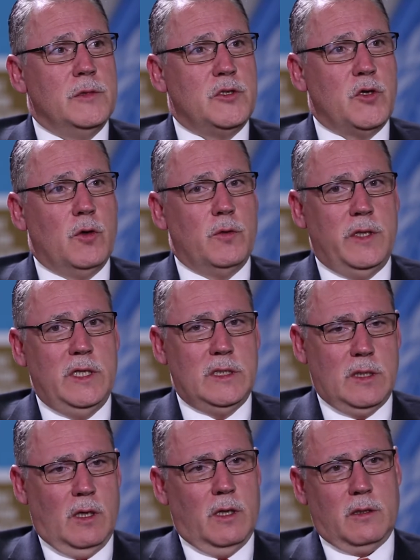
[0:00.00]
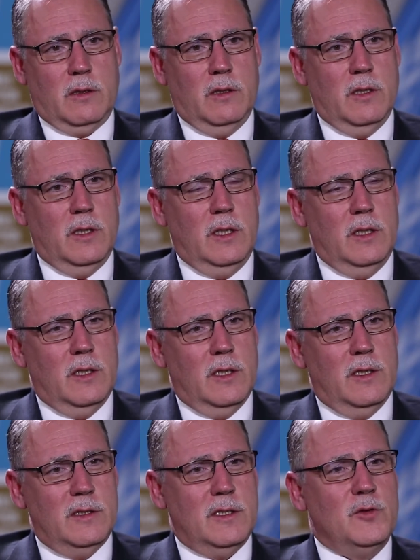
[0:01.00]
So
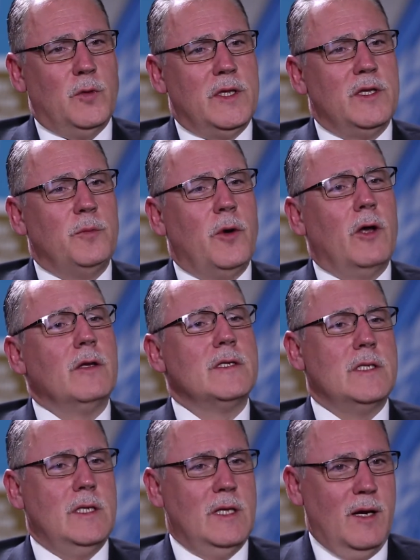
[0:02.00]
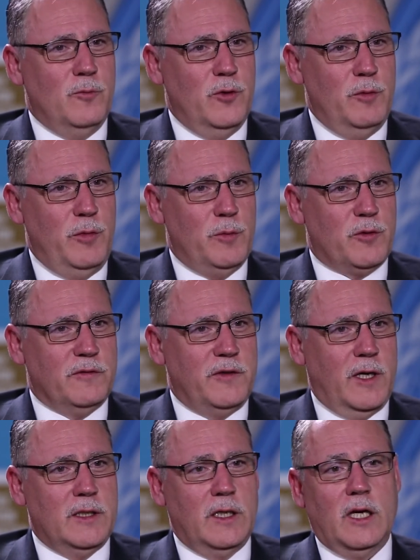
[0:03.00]
this is what the policy lab will be
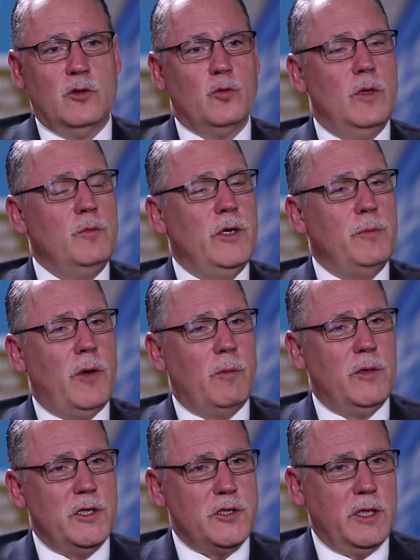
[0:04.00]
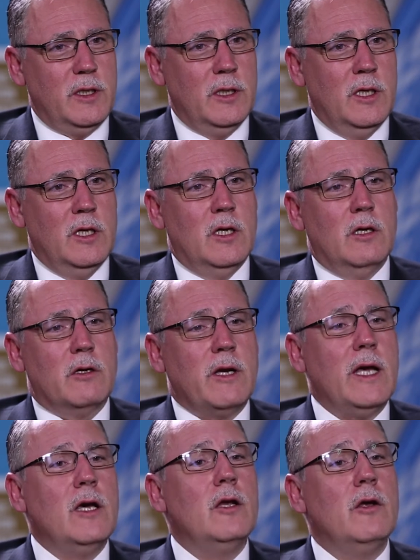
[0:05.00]
providing. It will be publishing
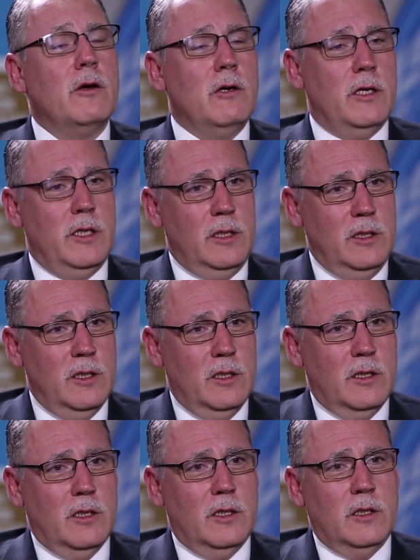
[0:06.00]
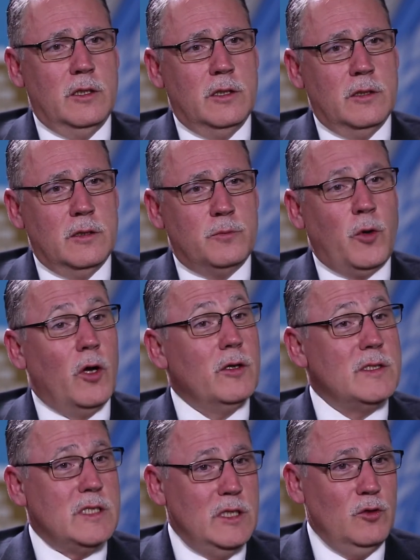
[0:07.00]
regularly
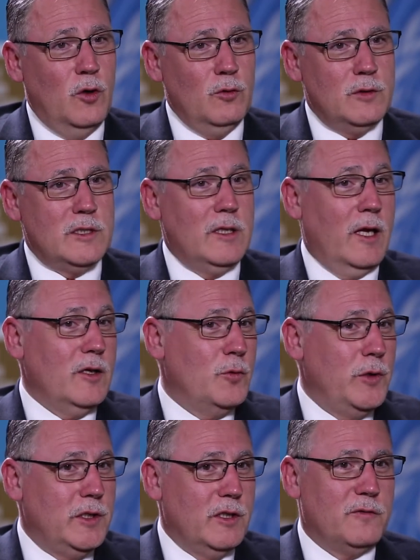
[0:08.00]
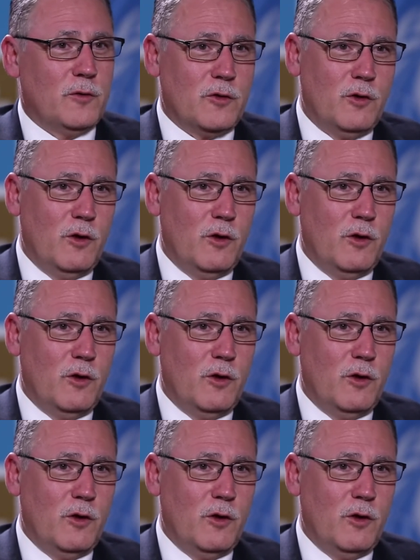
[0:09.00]
policy notes like we did for